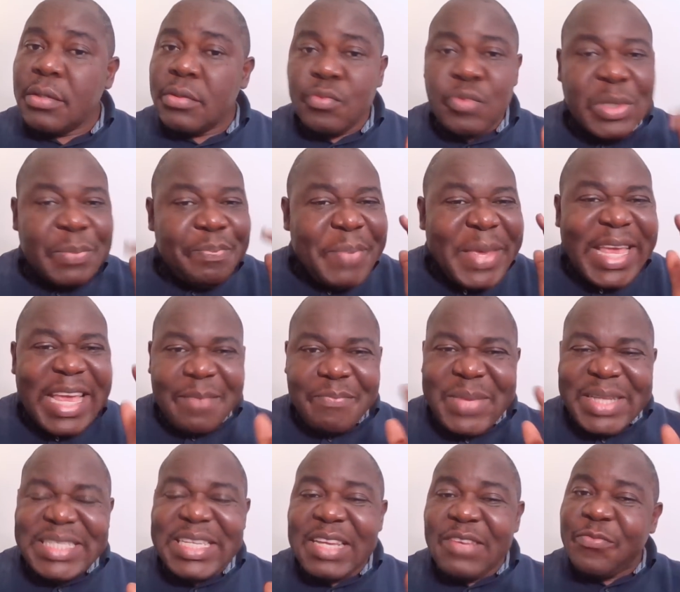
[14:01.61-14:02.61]
We begin
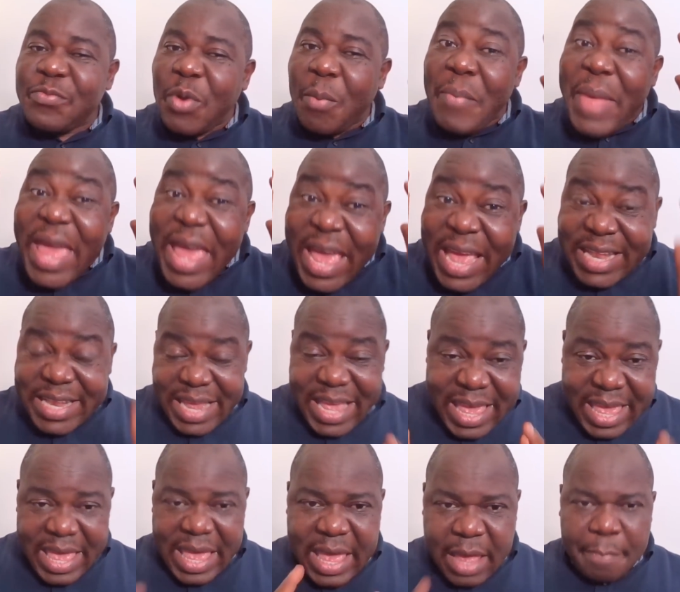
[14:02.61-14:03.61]
meeting from 8
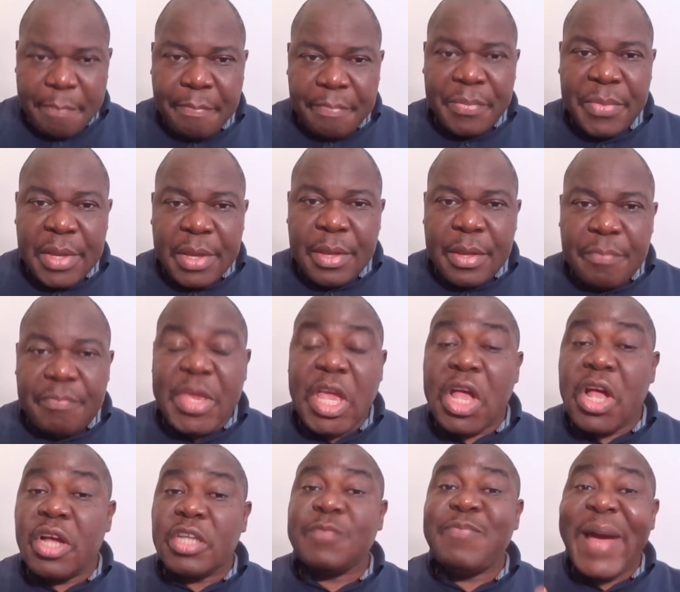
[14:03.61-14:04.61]
a.m.
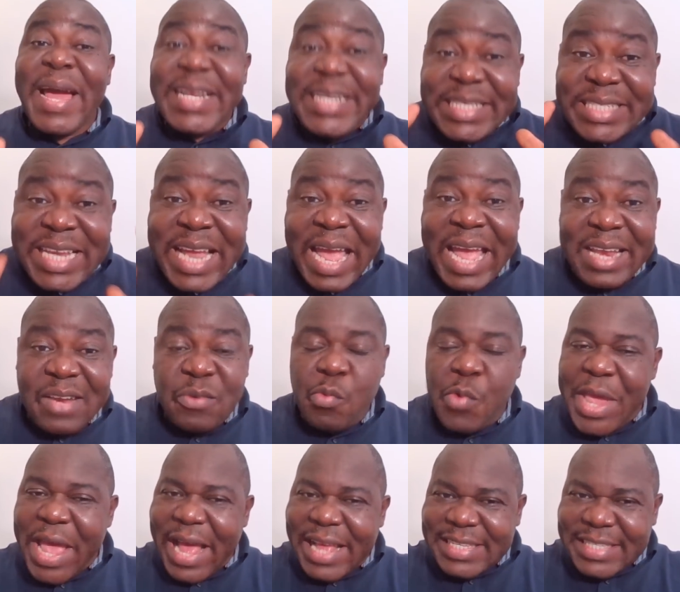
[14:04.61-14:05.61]
because by 10
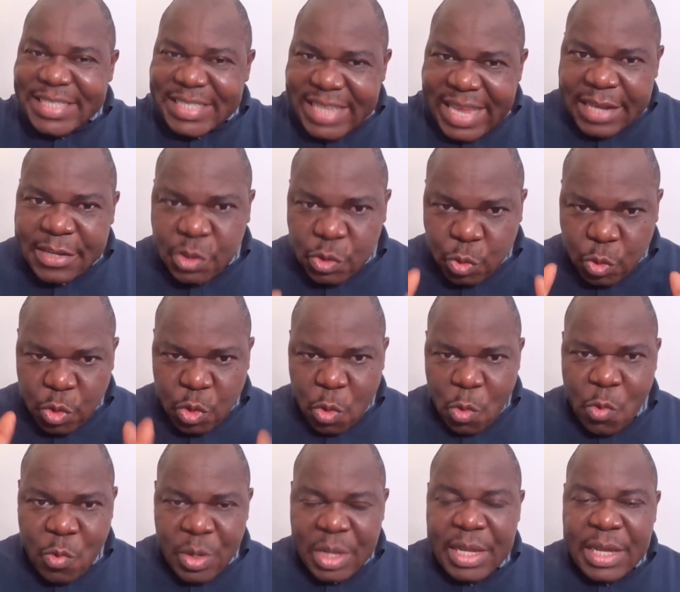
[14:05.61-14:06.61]
we are set to
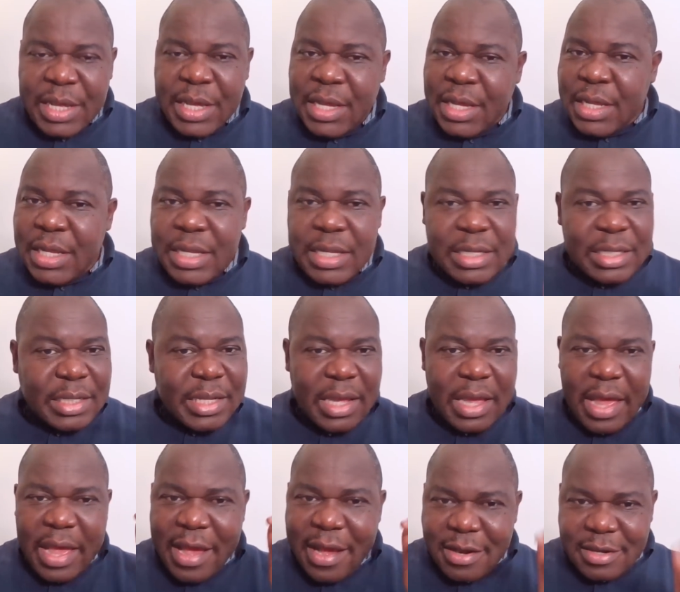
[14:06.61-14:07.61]
go. The
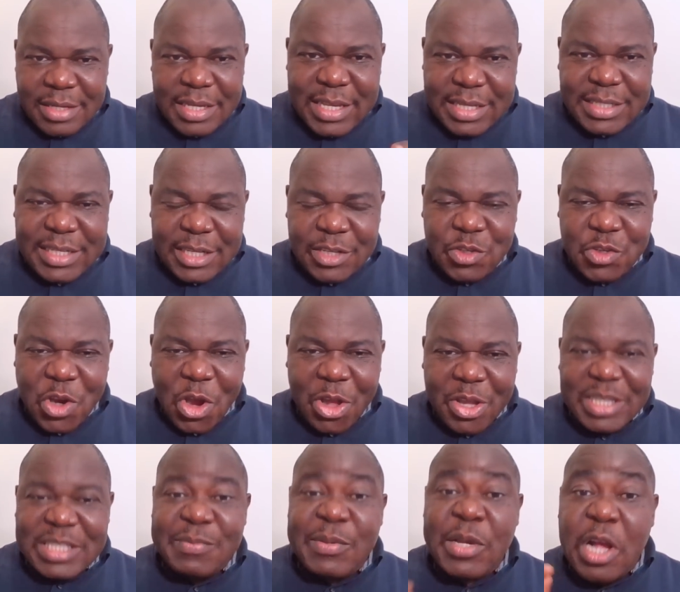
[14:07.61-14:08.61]
LED
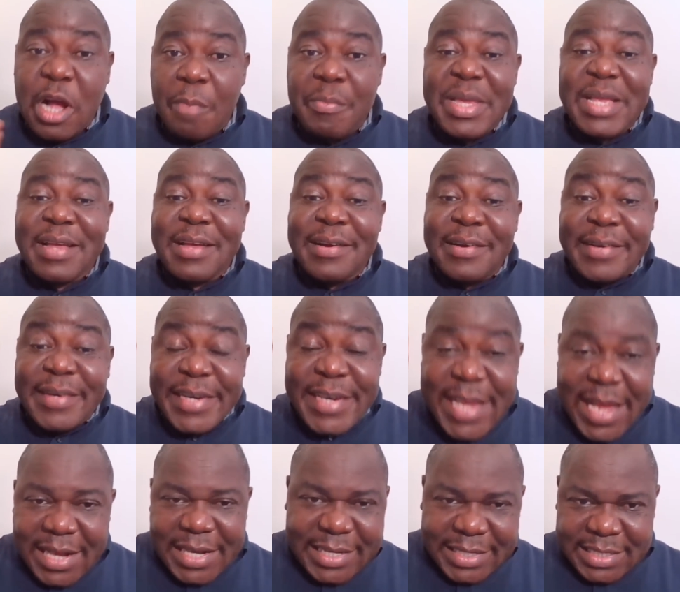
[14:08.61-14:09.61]
truck is becoming a
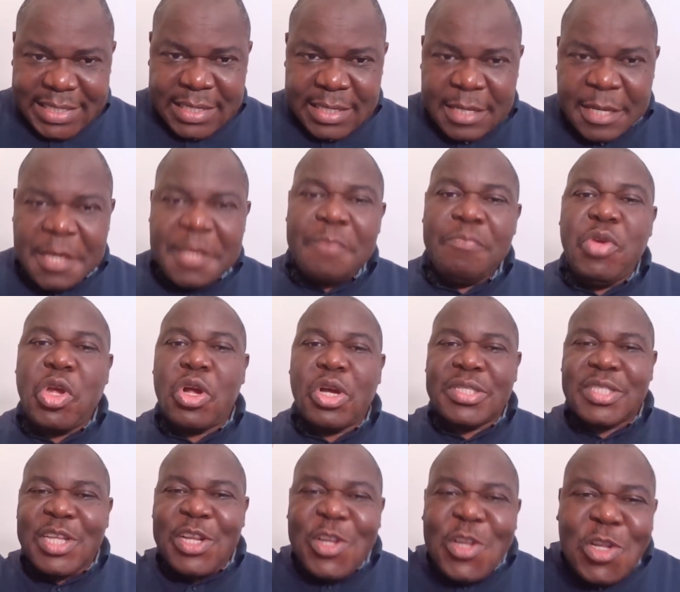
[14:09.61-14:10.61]
reality
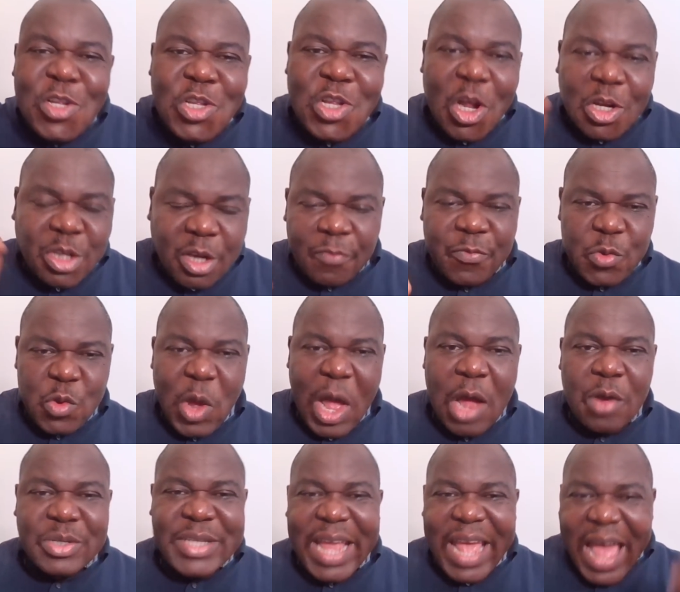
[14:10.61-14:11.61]
because a lot of you
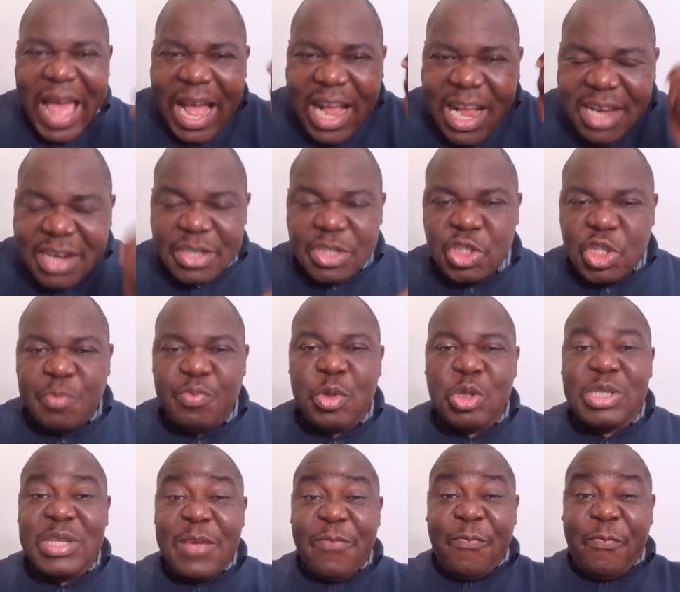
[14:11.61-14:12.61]
out there are
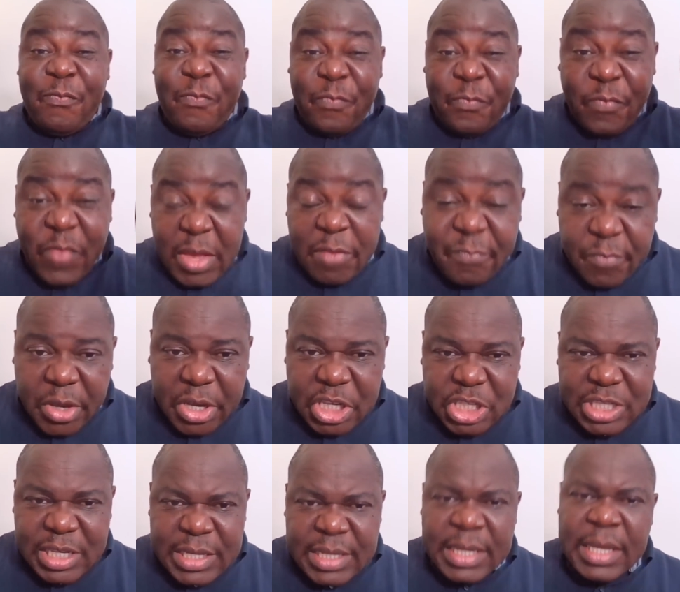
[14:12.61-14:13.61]
contributing
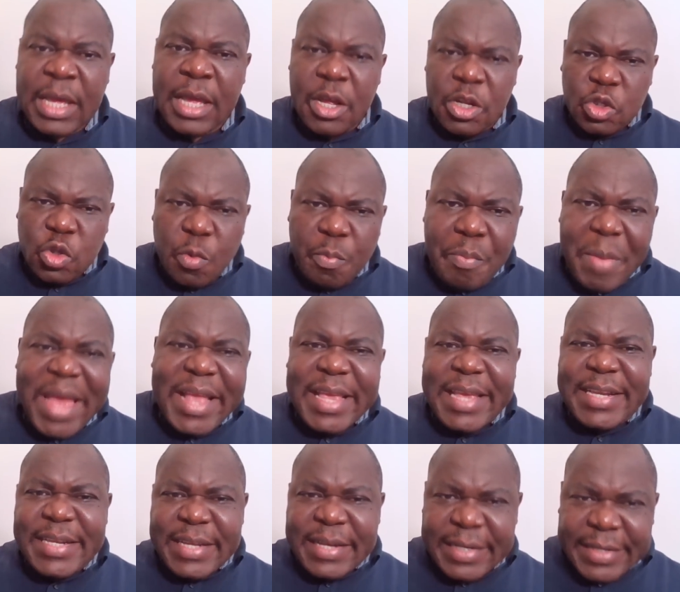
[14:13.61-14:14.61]
feverishly to make
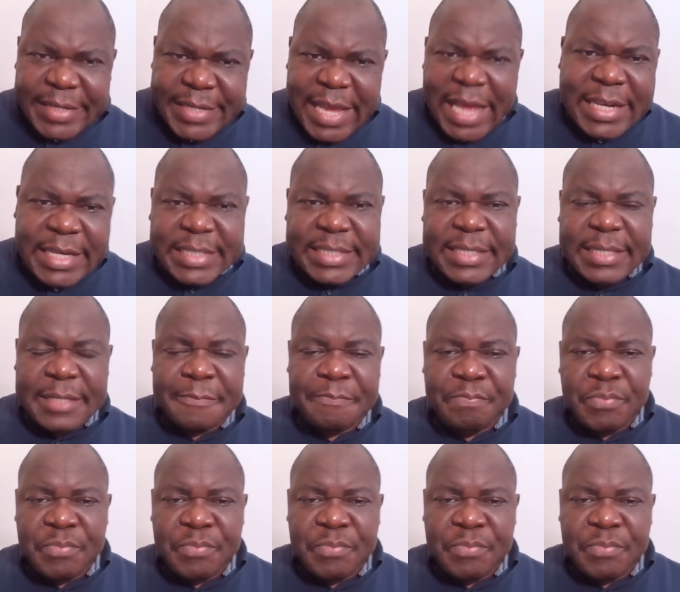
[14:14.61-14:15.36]
it a reality.